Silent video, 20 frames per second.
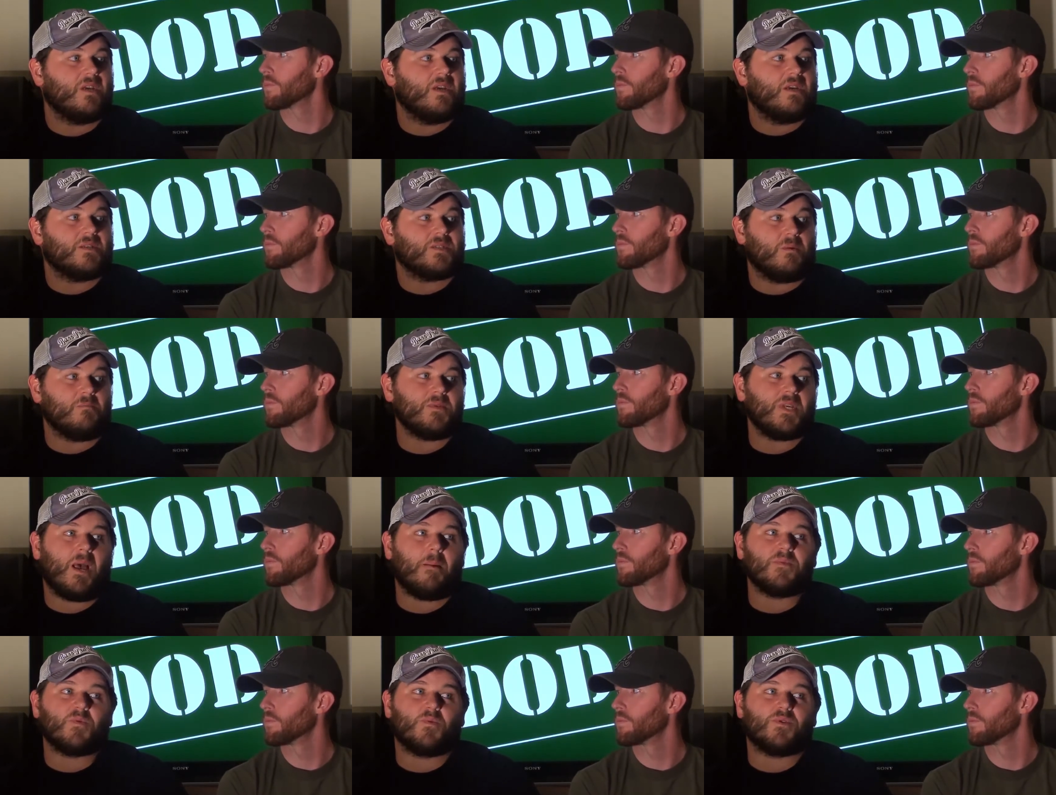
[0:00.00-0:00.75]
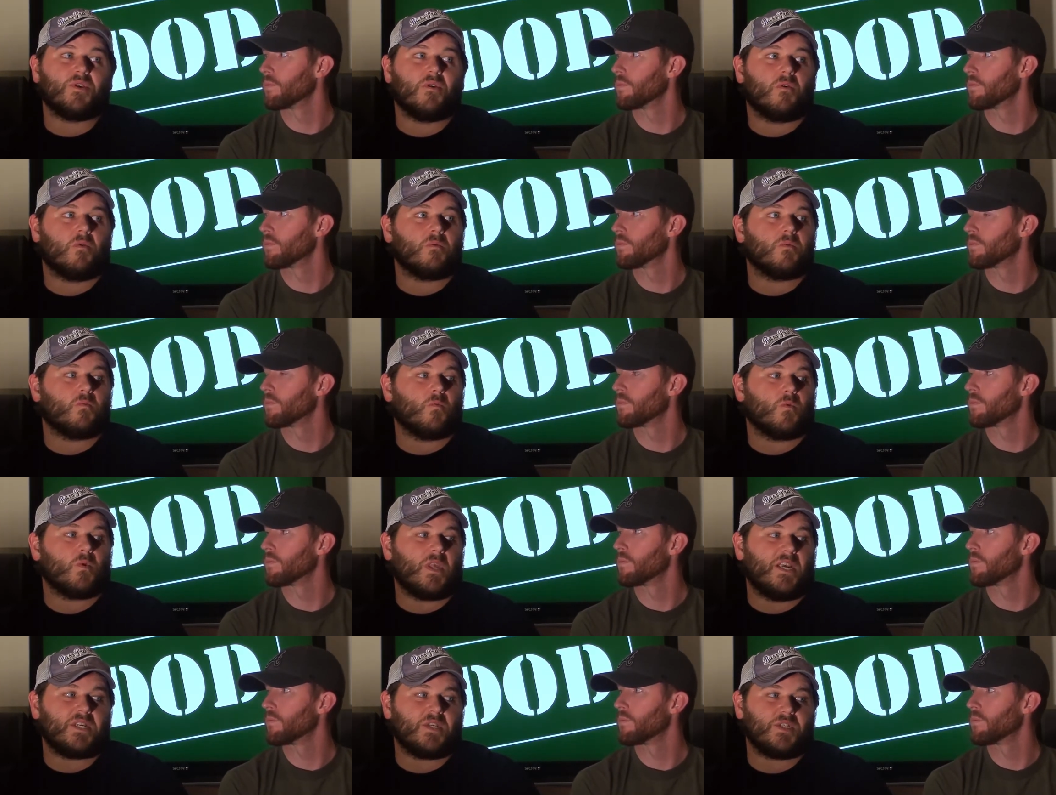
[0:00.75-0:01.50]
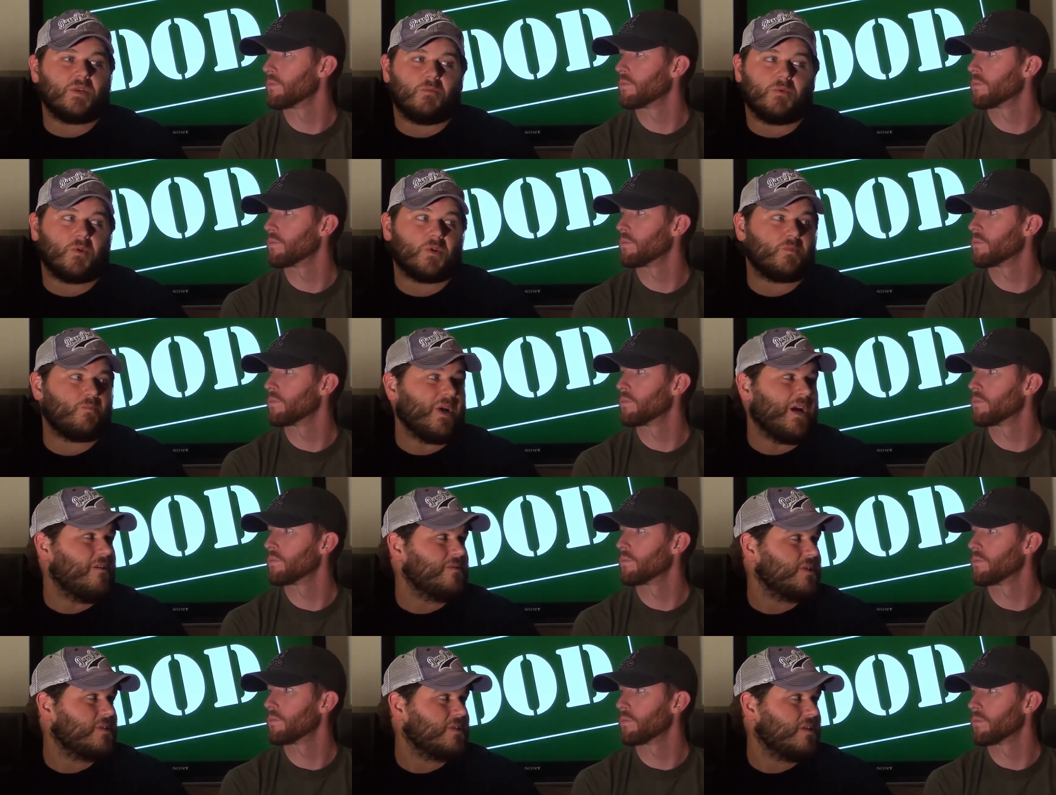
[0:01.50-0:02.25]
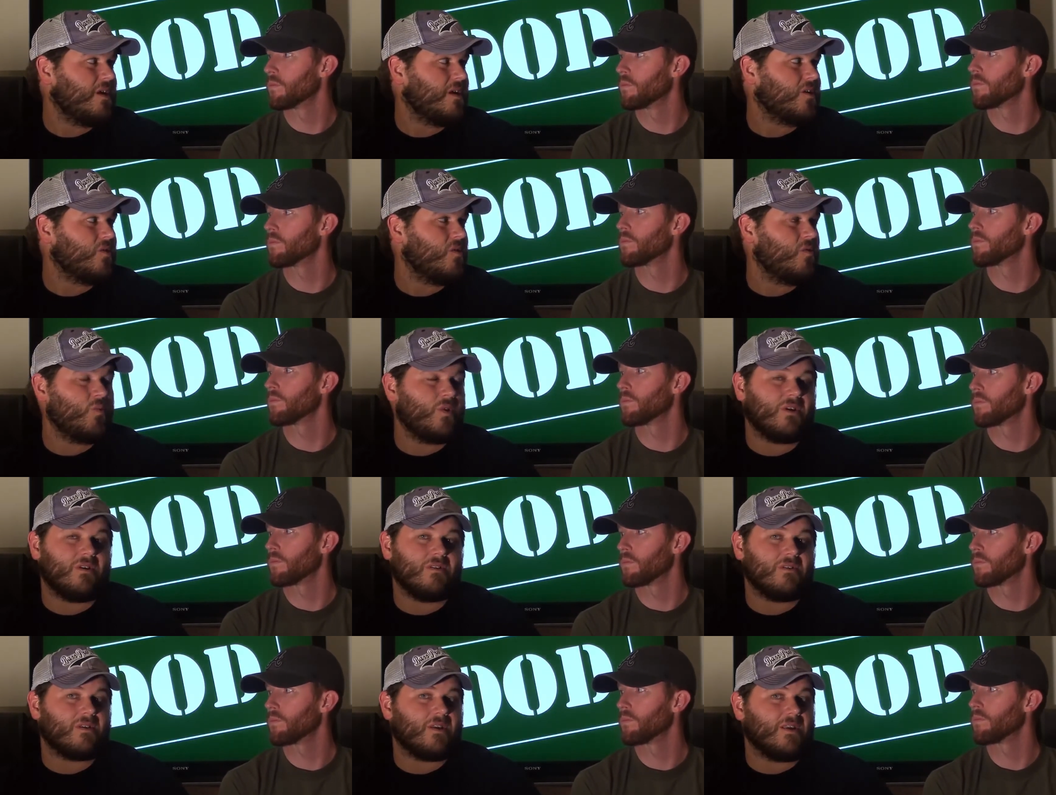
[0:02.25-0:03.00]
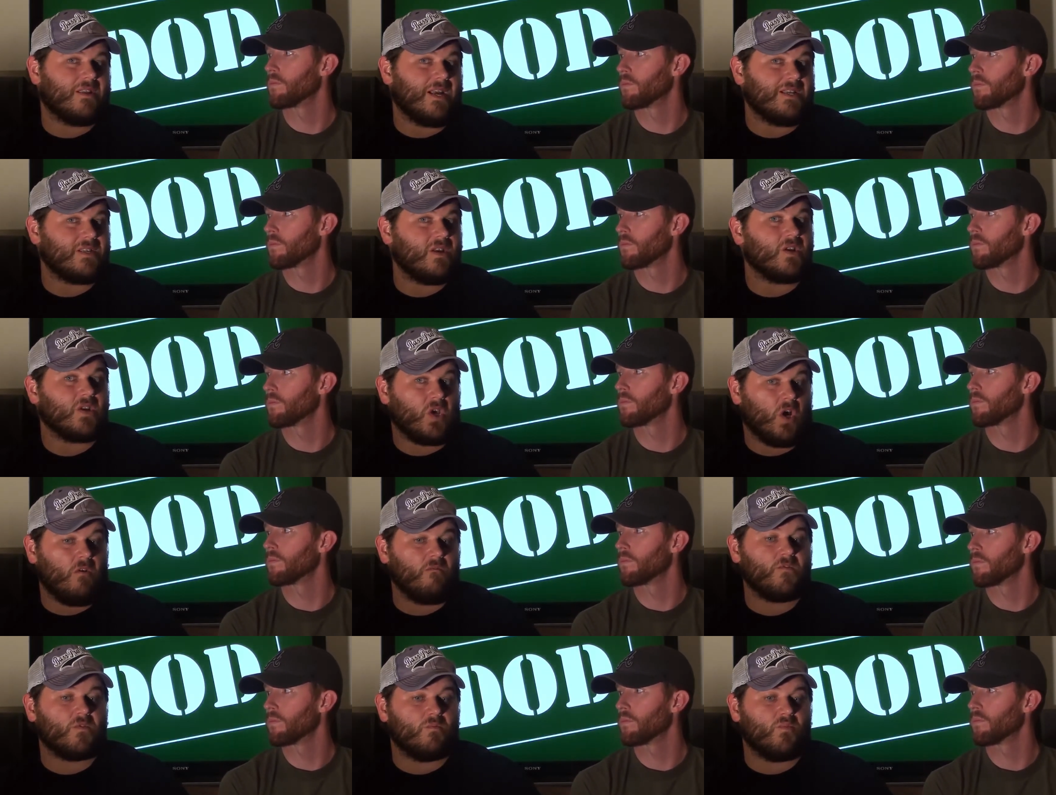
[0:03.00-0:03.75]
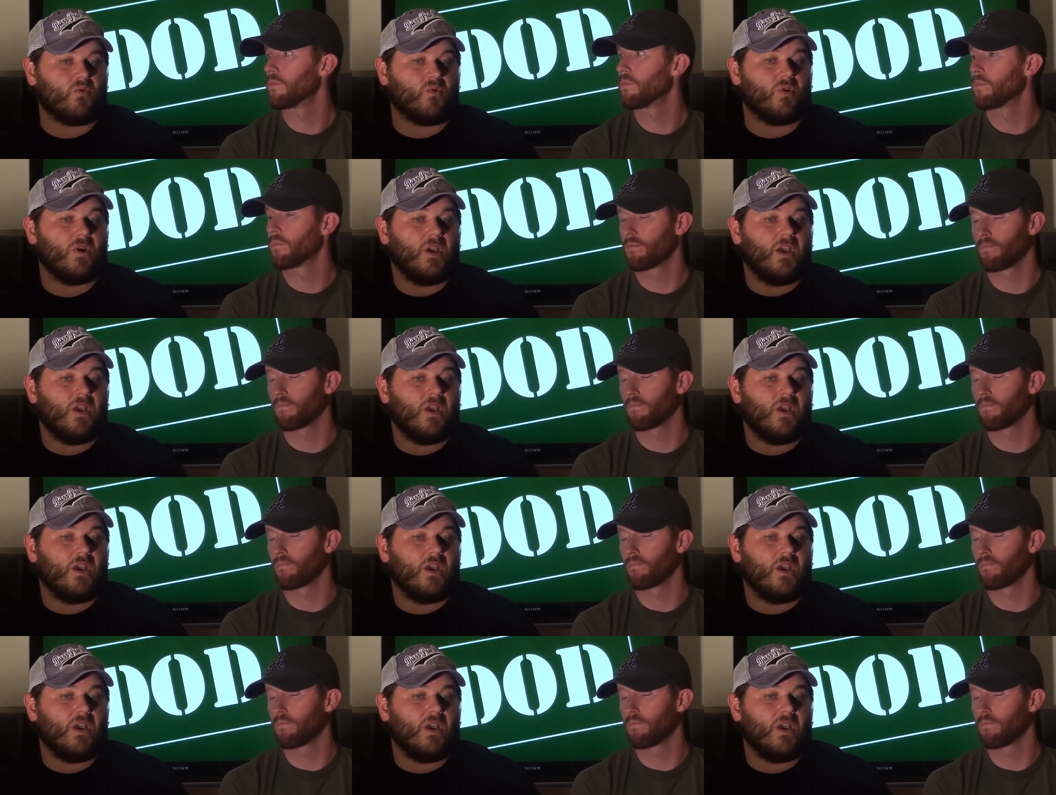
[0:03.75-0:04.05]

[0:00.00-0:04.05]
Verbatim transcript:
Speaker 1: Sometimes when your relationship with your spouse is not going well, that's uncomfortable.